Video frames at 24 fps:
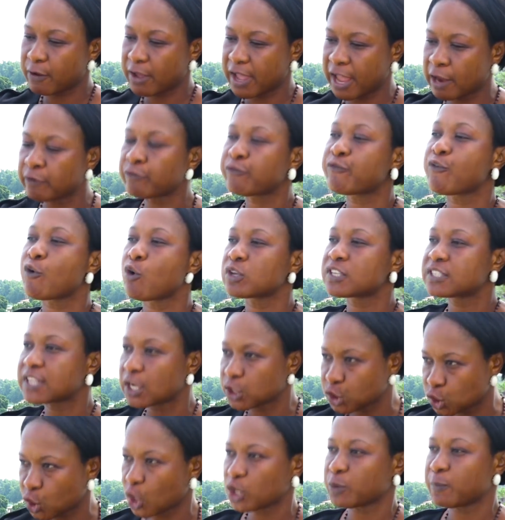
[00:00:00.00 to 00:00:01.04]
enforce the
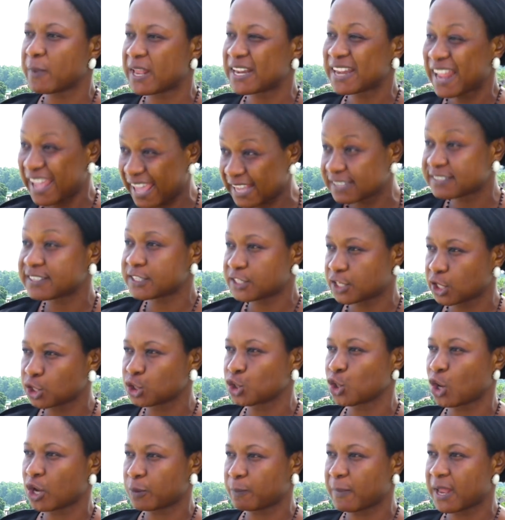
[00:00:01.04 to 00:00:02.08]
judgment, the existing
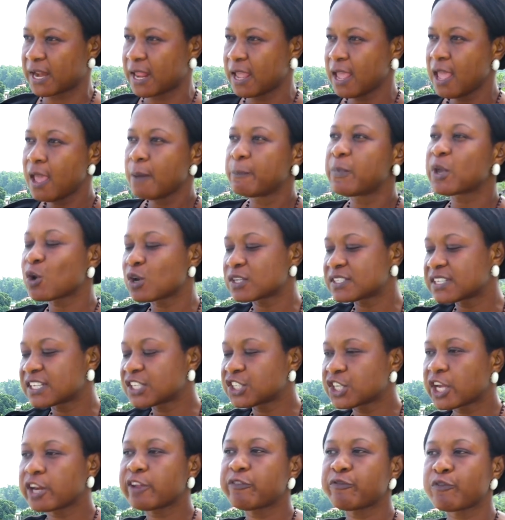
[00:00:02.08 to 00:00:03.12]
judgment, because the
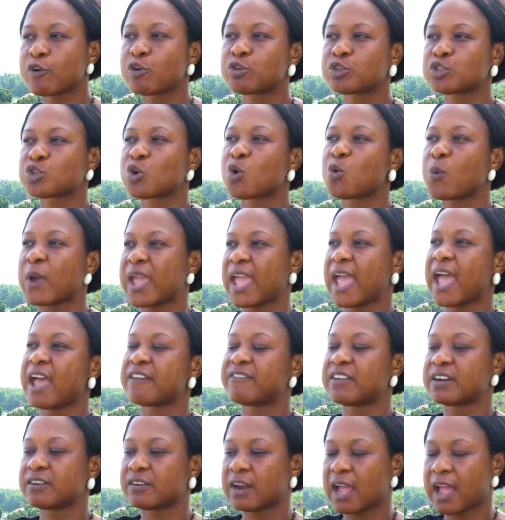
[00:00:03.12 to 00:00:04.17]
sheriff also were
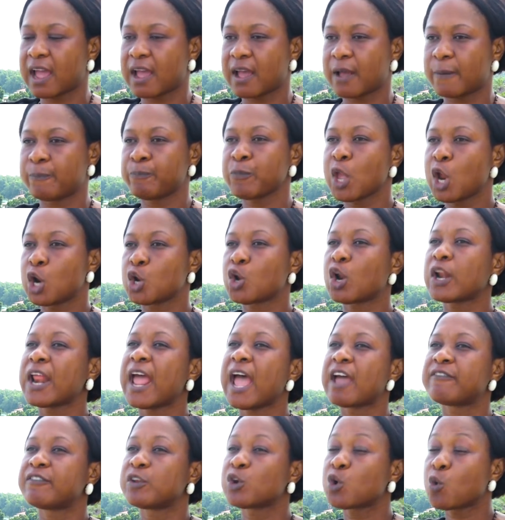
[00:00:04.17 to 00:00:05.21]
having not
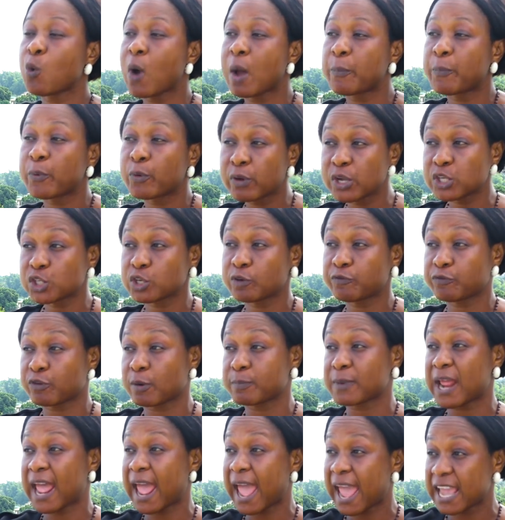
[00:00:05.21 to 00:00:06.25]
having cooperation
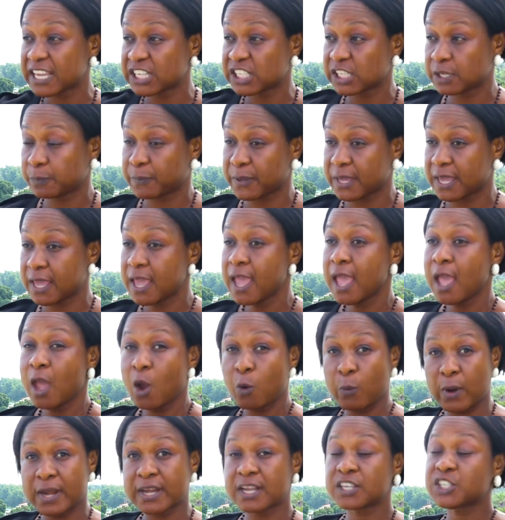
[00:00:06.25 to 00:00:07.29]
from the IGP.
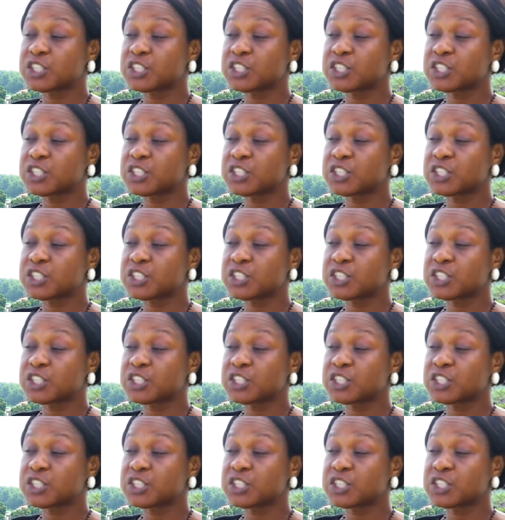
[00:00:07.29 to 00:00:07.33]
When the